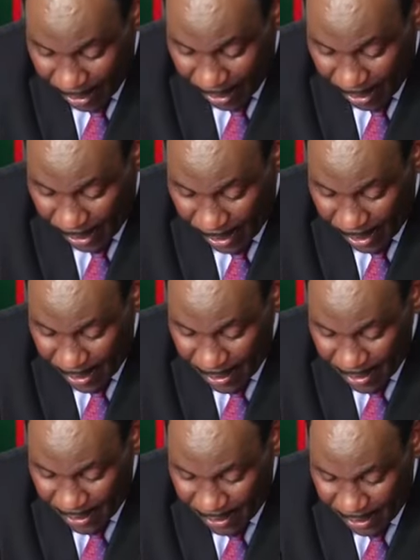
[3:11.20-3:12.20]

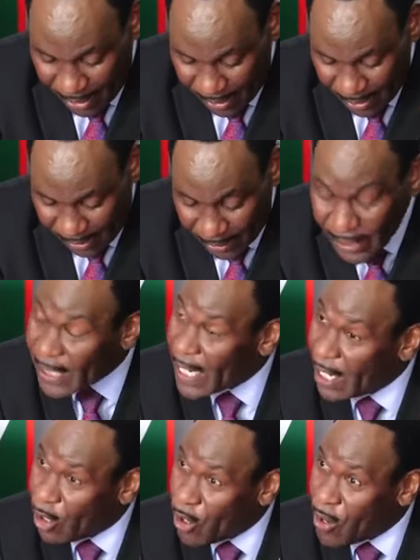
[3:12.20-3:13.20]
The
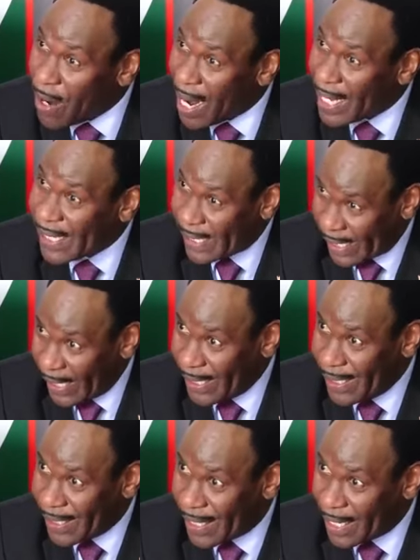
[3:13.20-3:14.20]
Citizen Go has
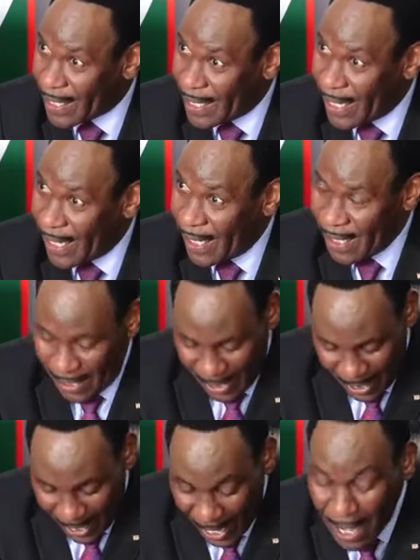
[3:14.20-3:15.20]
said that the
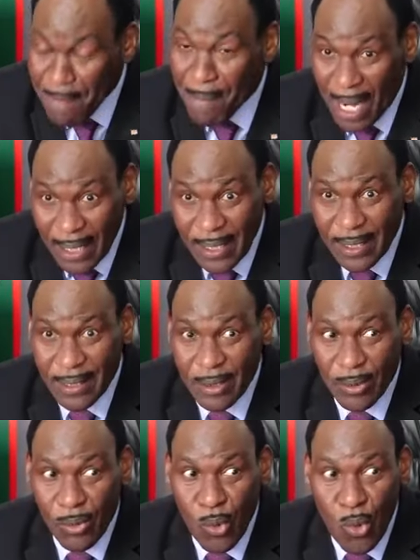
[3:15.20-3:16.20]
IMAX,
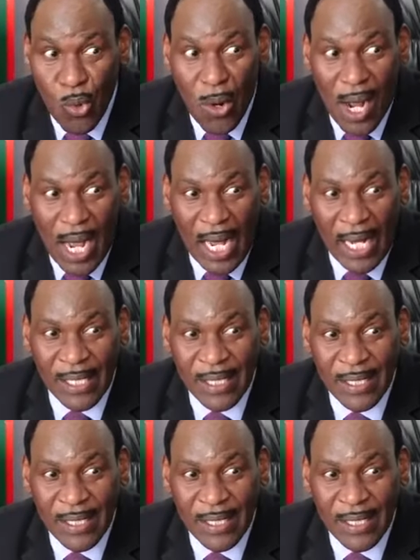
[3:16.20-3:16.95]
who are